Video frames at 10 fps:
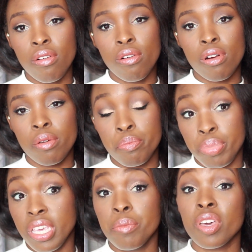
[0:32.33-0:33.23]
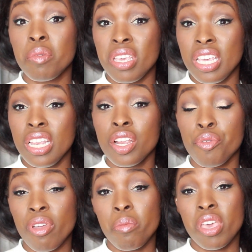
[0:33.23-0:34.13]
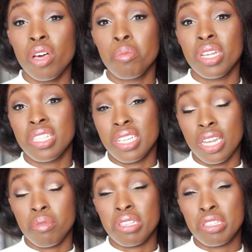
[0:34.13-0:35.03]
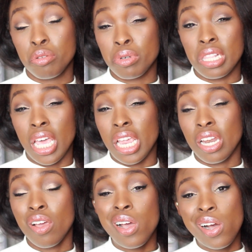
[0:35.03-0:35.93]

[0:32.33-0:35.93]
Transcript: or B, I'm going to be eating a real meal but it's going to be super late,